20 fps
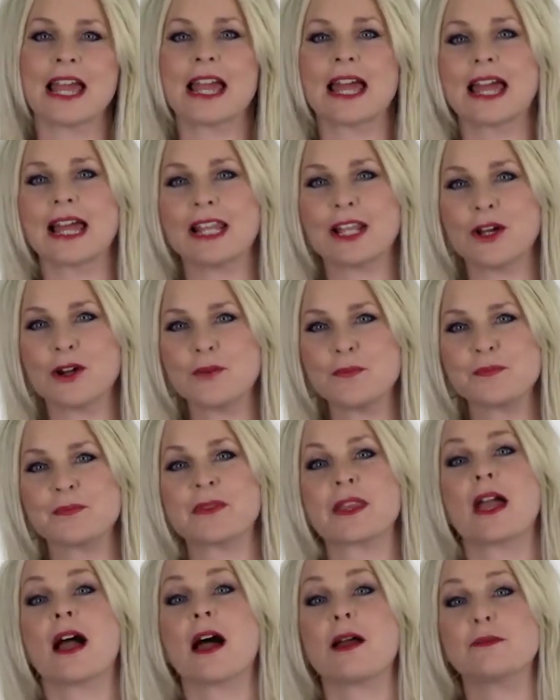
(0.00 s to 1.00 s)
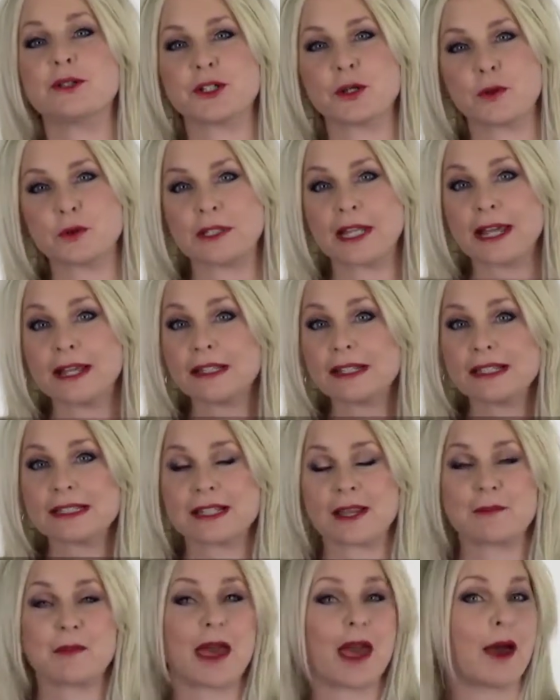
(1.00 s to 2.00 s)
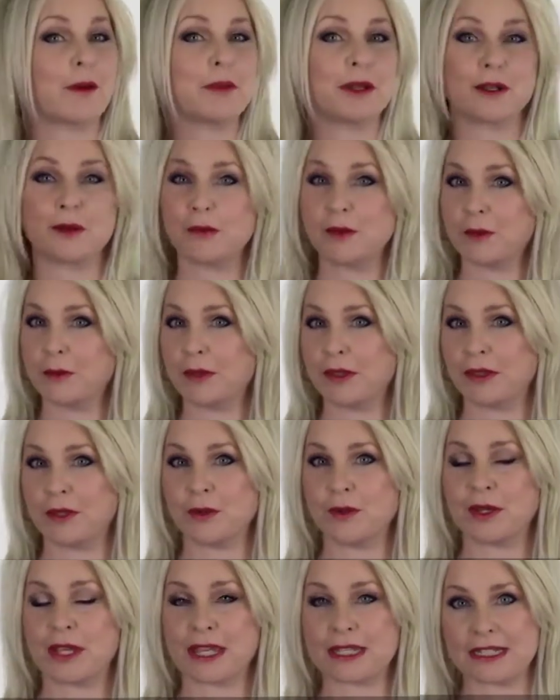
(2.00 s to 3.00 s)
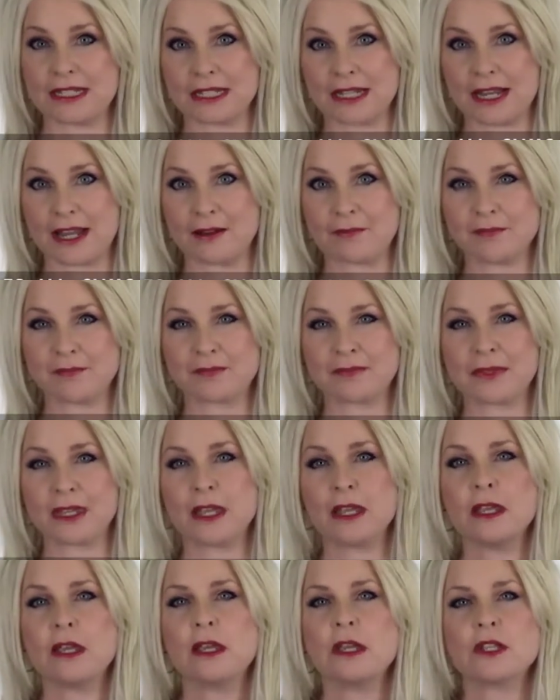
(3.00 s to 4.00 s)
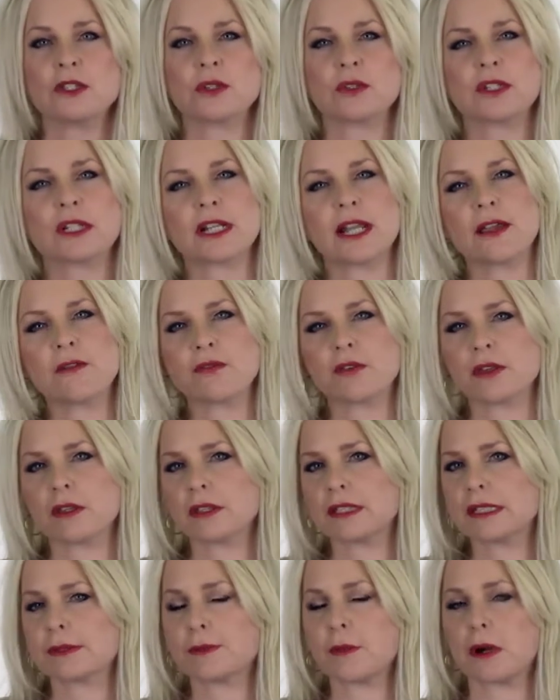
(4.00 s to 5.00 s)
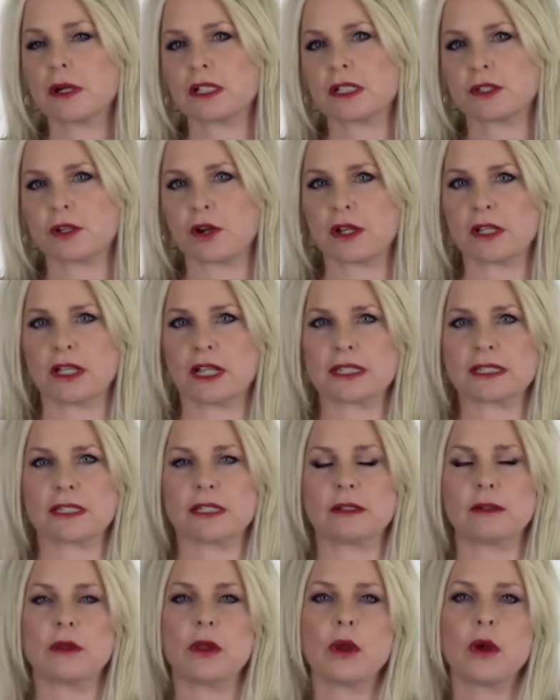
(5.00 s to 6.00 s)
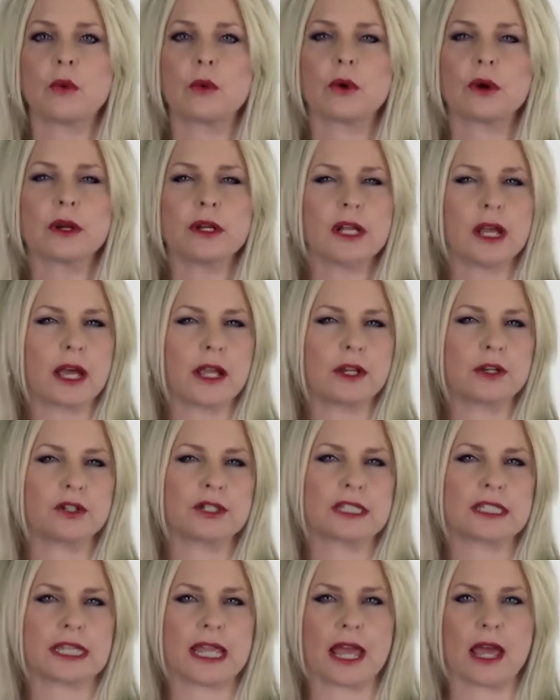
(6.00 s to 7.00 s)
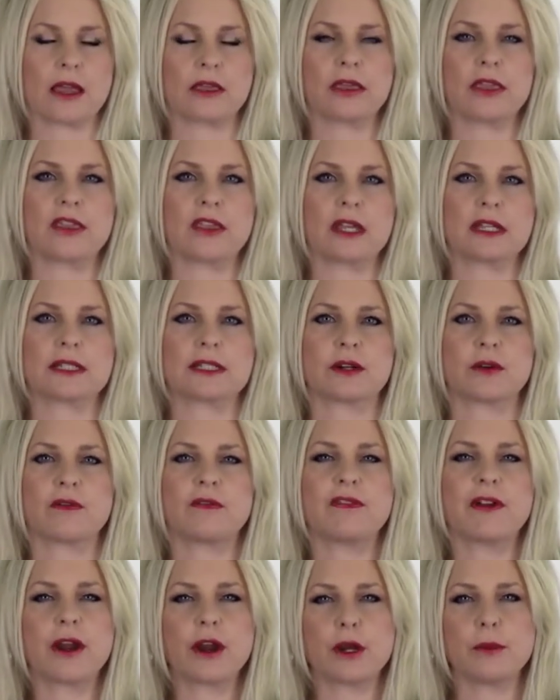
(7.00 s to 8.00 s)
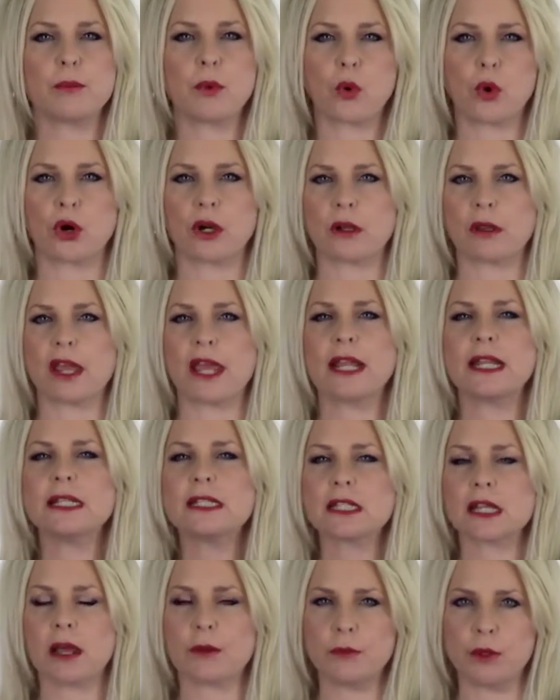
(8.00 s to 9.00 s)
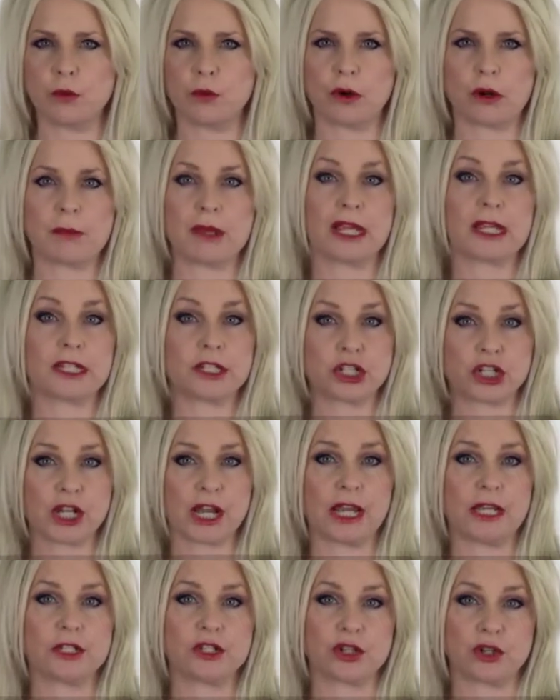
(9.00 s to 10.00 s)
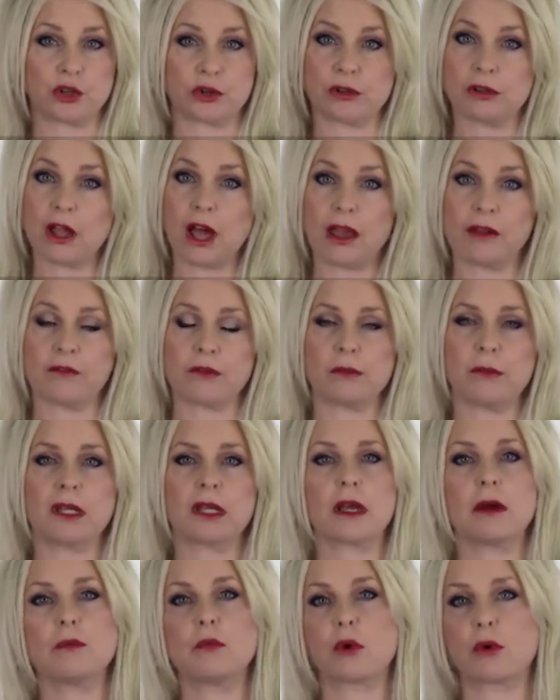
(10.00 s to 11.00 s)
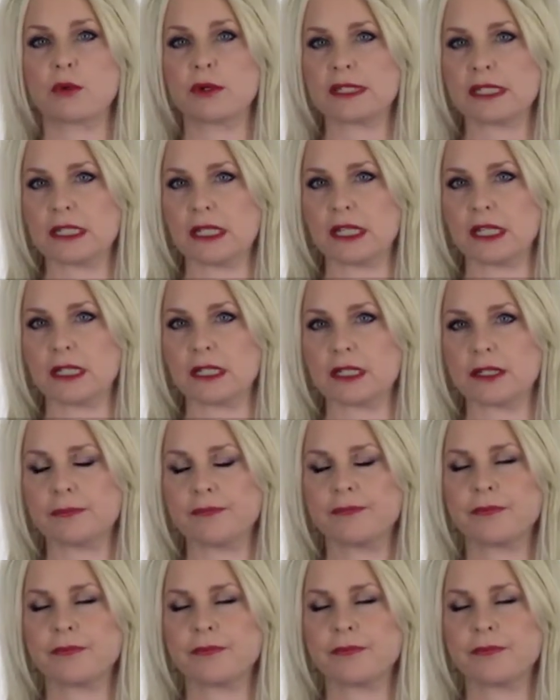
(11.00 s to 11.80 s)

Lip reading: Hello, I'm Joan Landis. I'm happy to be with you again today. So today for the Smart Start lesson, we're going to understand things that are very important at any time you want to make a change in your life and become more resilient.